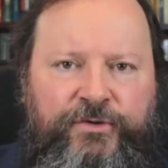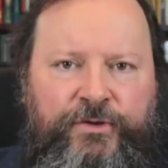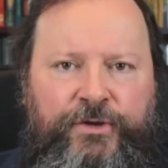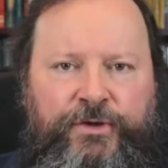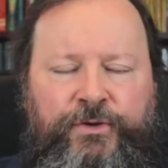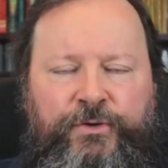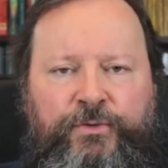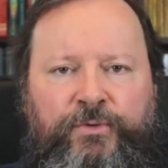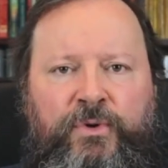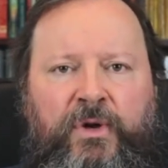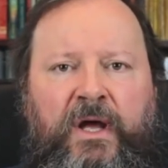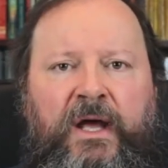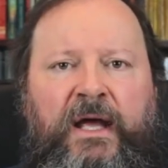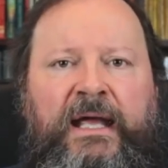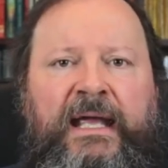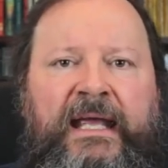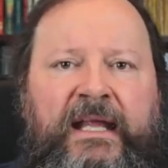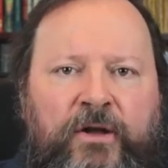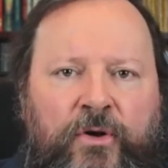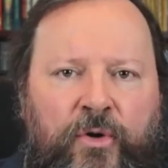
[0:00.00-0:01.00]
to you
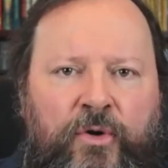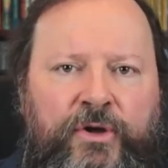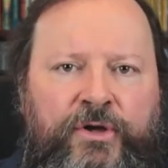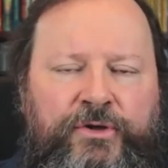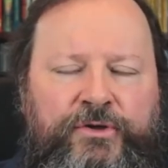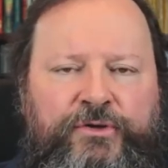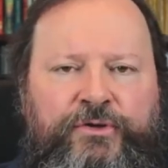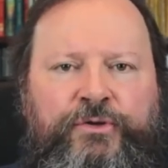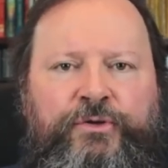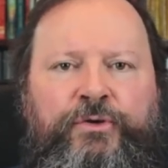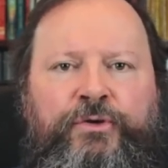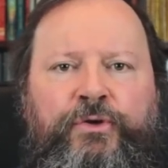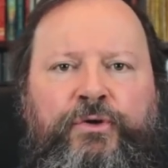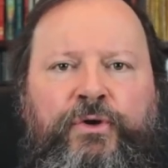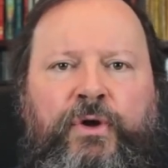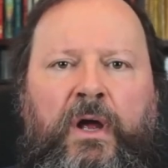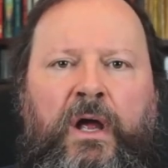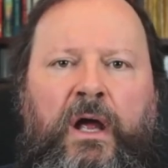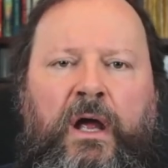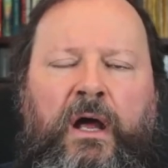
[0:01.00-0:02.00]
in order to